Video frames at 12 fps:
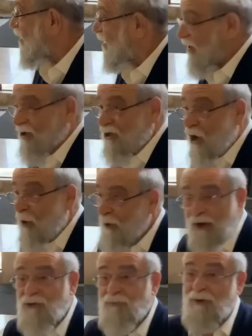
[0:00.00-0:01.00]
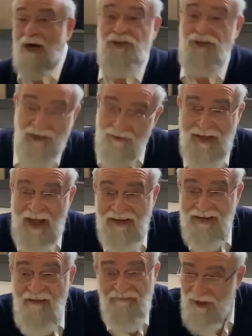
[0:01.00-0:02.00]
There's no more expression of
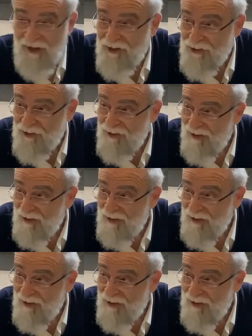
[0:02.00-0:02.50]
that nefesh,